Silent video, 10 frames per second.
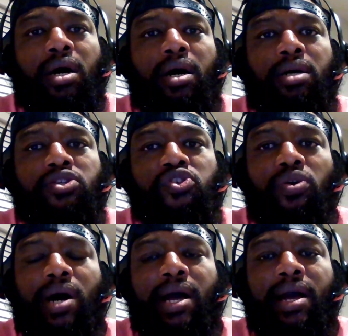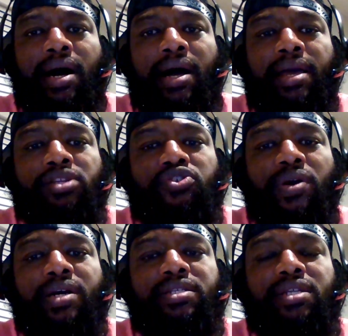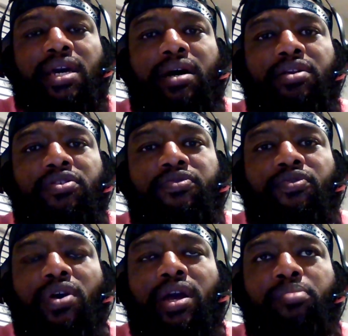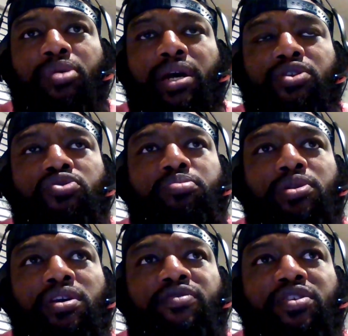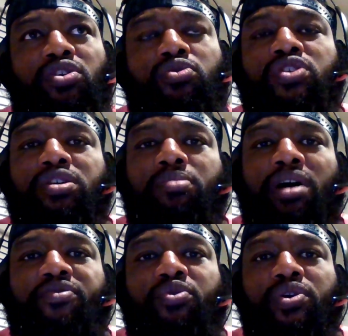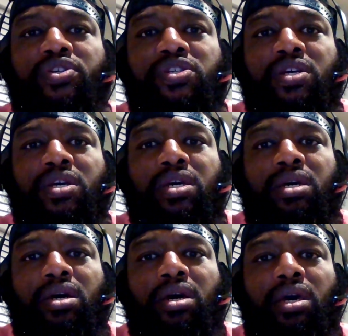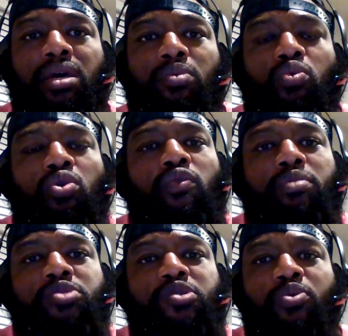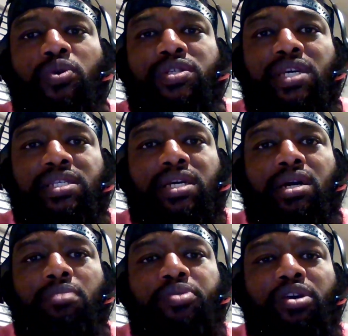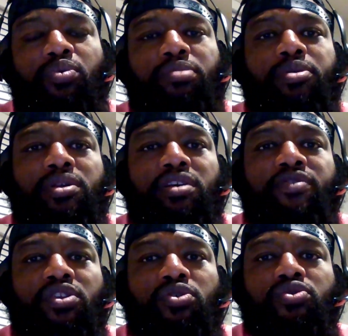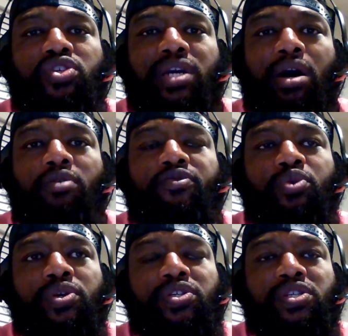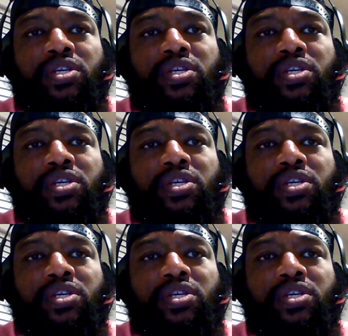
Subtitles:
So I try and stay out of the fray, but I do believe in using my voice. And War Room Sports, as a company, we believe in using our voice.